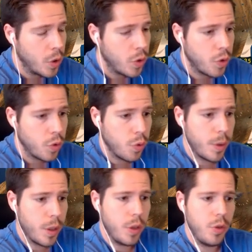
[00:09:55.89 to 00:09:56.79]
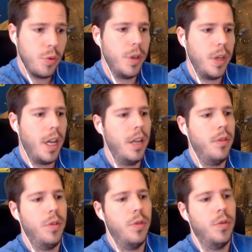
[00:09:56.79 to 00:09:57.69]
Super, super kind
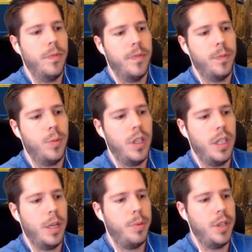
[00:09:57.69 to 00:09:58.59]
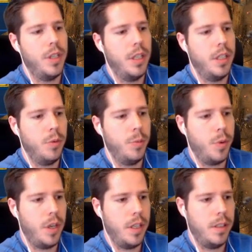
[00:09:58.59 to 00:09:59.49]
of you. Really appreciate the
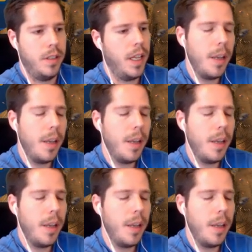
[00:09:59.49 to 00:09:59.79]
support. And